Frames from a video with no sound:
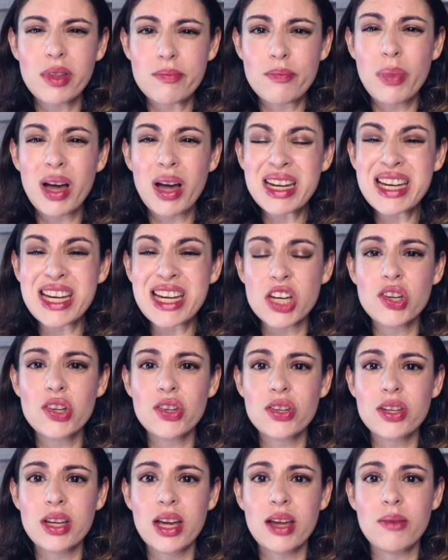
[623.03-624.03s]

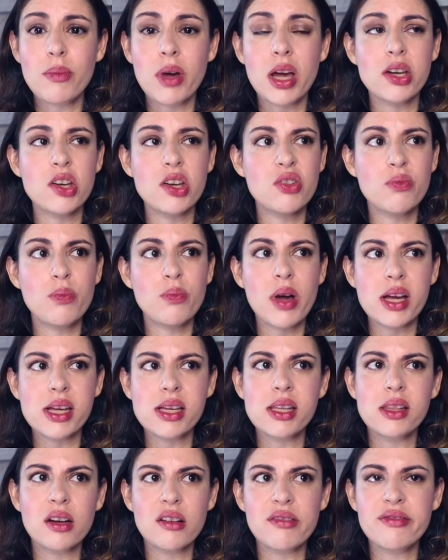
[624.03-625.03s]
punished and punished by
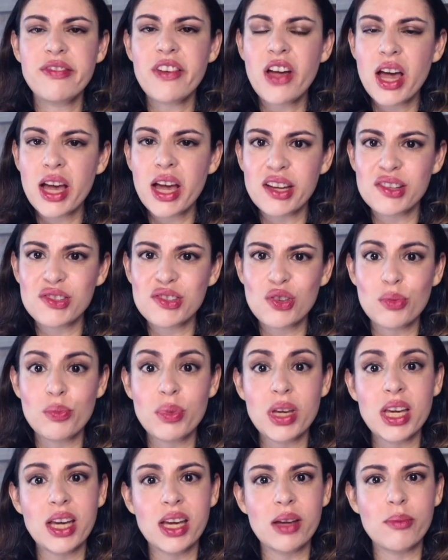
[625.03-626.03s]
either fines or
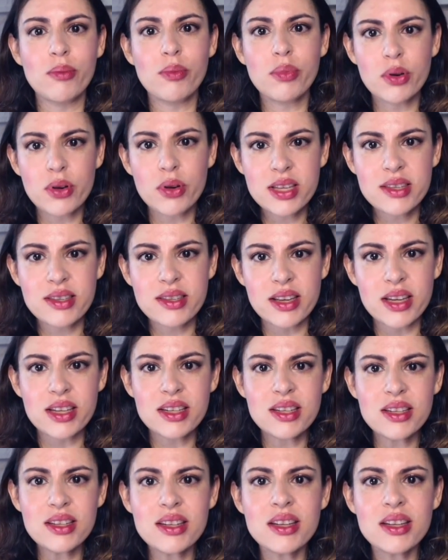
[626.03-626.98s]
being imprisoned,